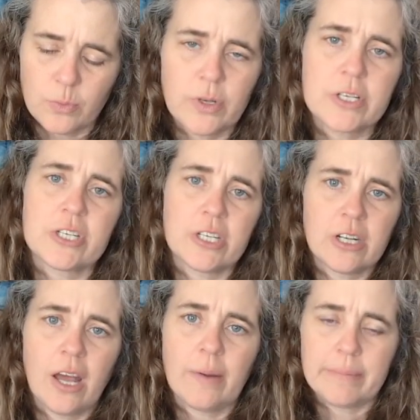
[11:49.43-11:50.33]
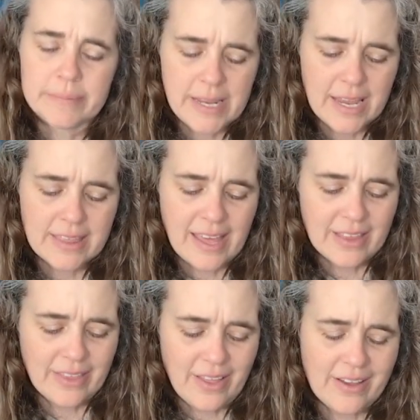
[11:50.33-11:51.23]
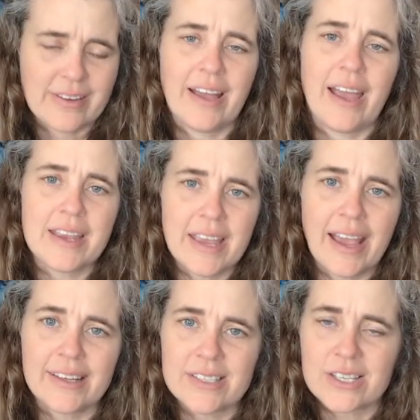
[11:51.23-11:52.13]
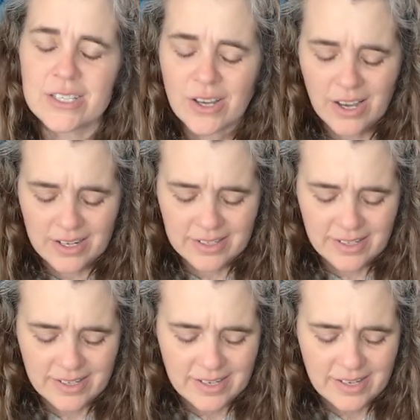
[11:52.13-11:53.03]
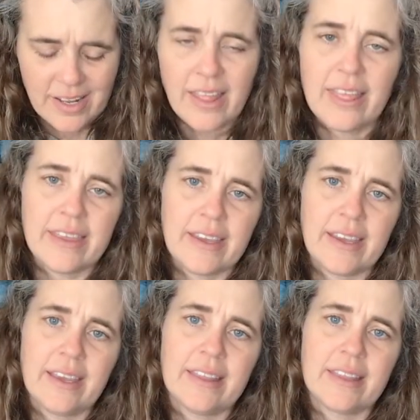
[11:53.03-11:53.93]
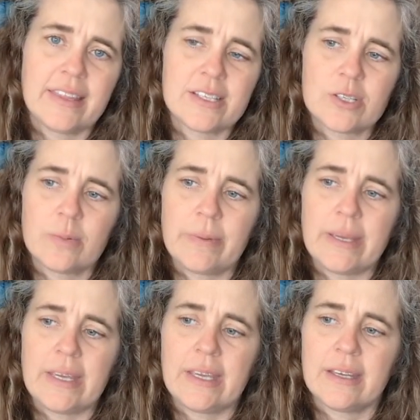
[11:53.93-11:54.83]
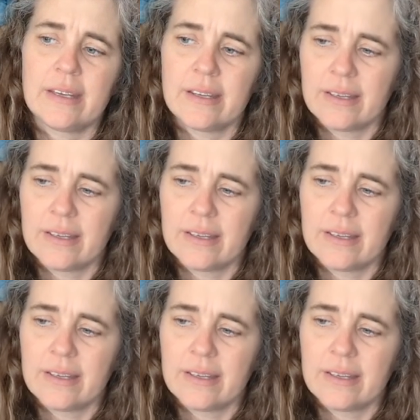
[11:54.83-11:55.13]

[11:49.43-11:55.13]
which should not take that long. I cast this on thinking that this would be